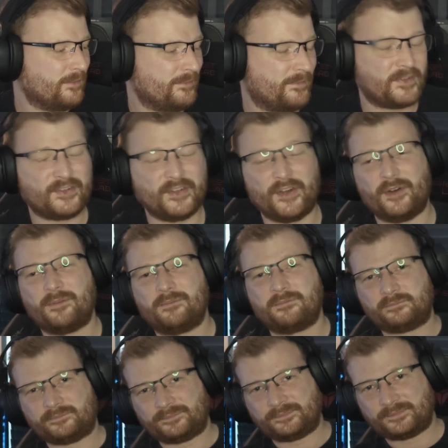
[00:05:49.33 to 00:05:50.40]
So
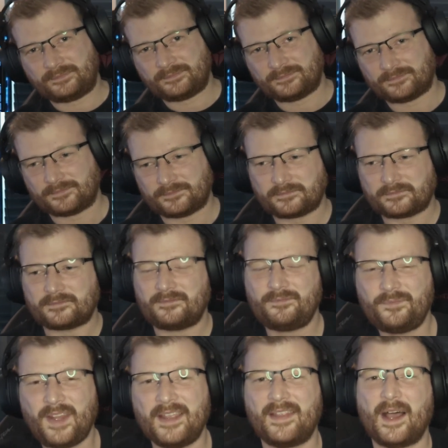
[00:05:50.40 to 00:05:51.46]

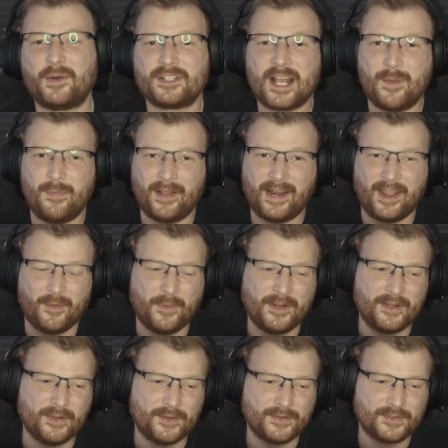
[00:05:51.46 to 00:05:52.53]
that was that plan out the
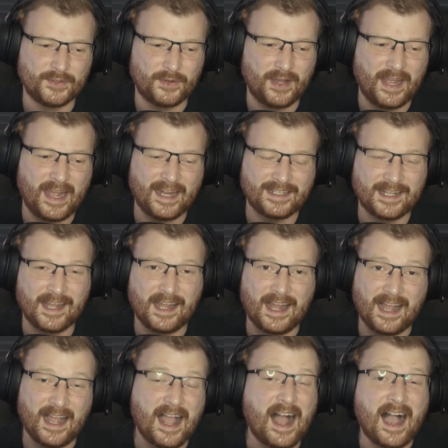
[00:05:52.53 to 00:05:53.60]
window. So I
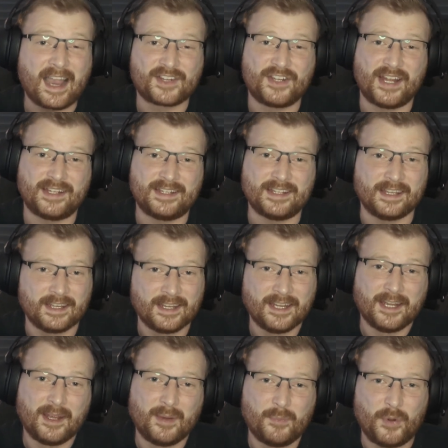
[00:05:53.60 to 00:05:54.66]
actually had to
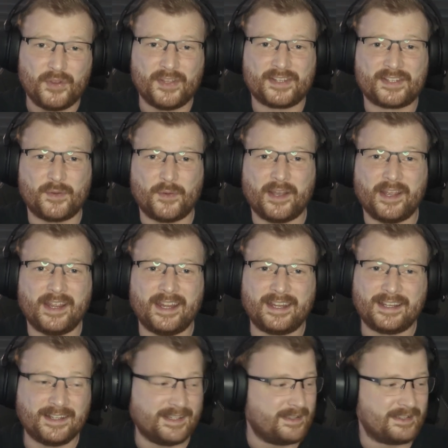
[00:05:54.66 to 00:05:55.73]
put this away because
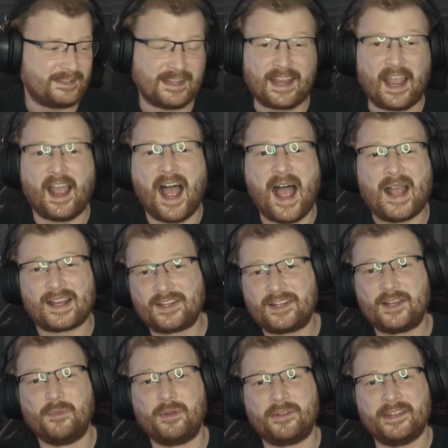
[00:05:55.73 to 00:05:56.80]
this is like
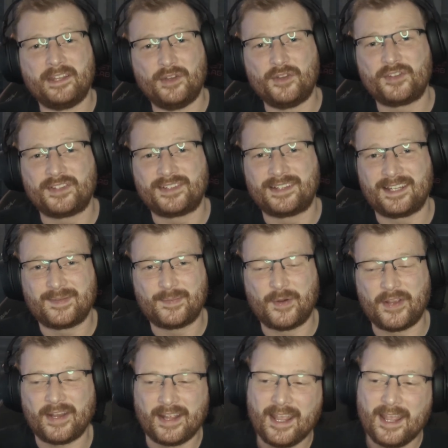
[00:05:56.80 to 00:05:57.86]
completely useless at this
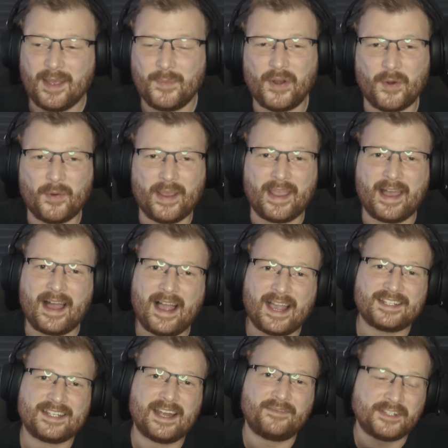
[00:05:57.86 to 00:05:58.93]
point. Put it away. I
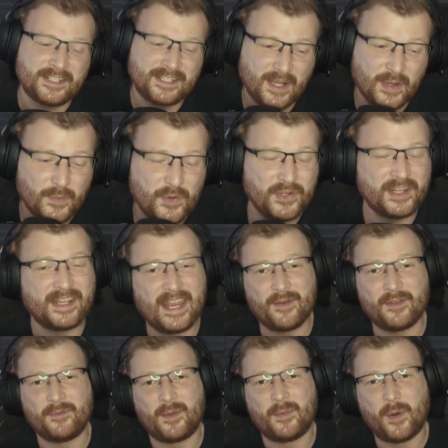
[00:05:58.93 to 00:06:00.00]
actually have to communicate with
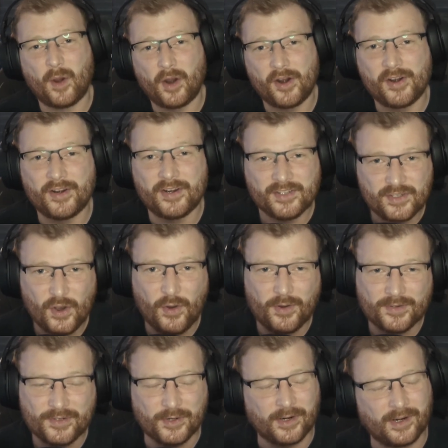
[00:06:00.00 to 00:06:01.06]
my partner and talk
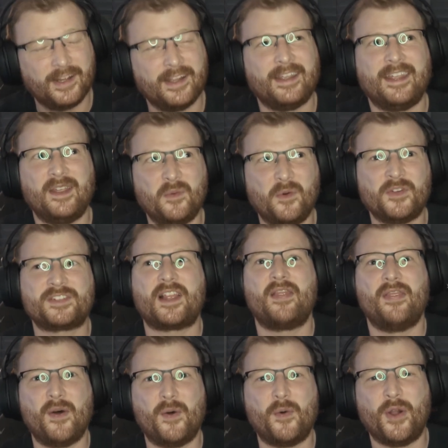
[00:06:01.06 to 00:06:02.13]
to her. It was
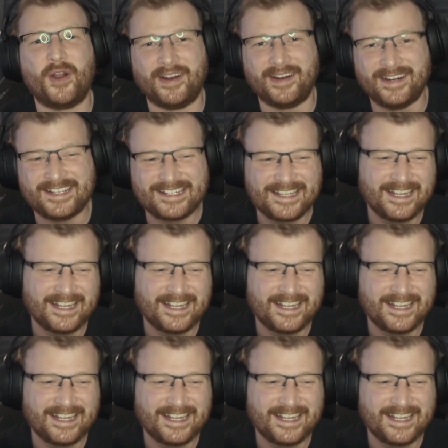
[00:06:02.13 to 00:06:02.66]
the worst.